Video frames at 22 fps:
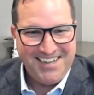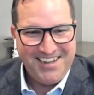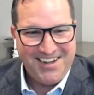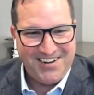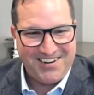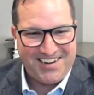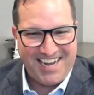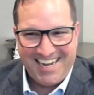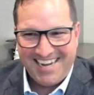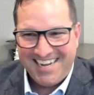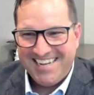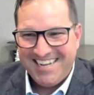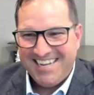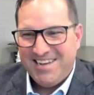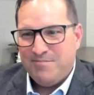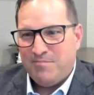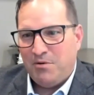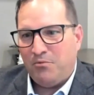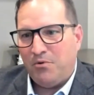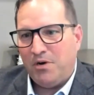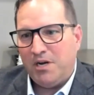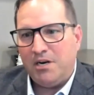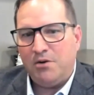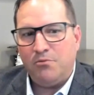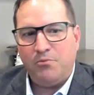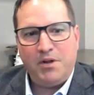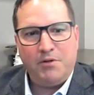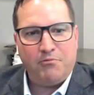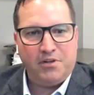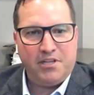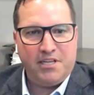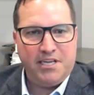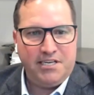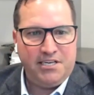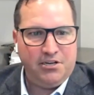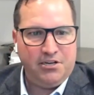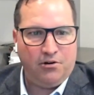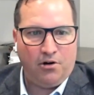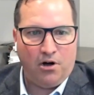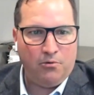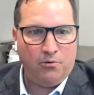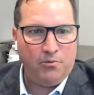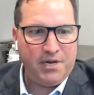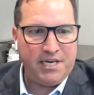Okay. But what did we really do?
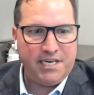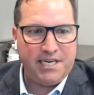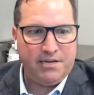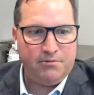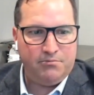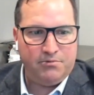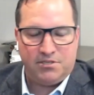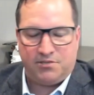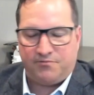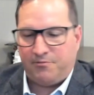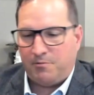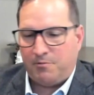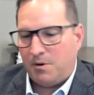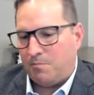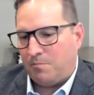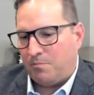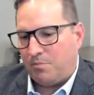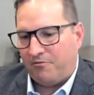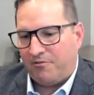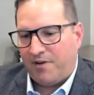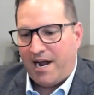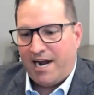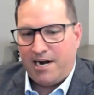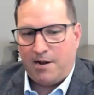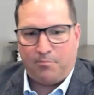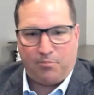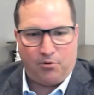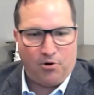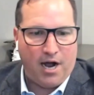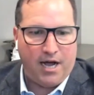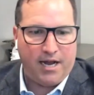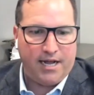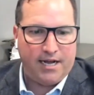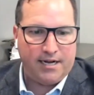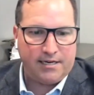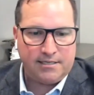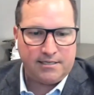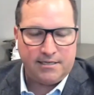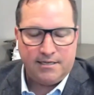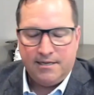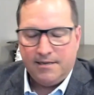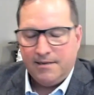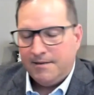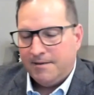All we did was provide a
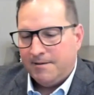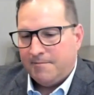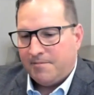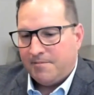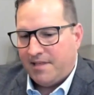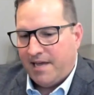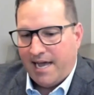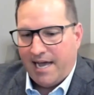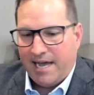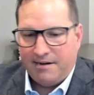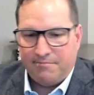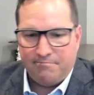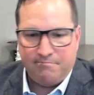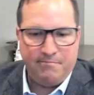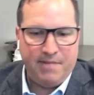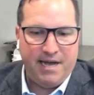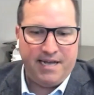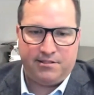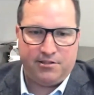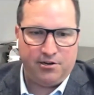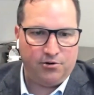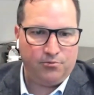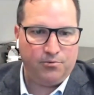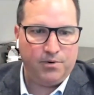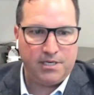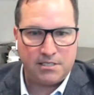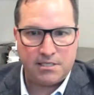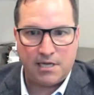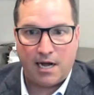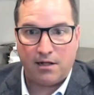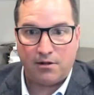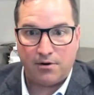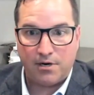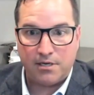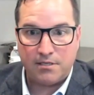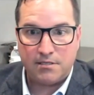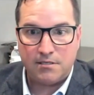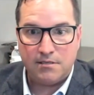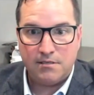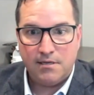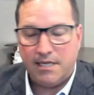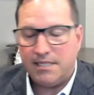product that met their risk tolerance.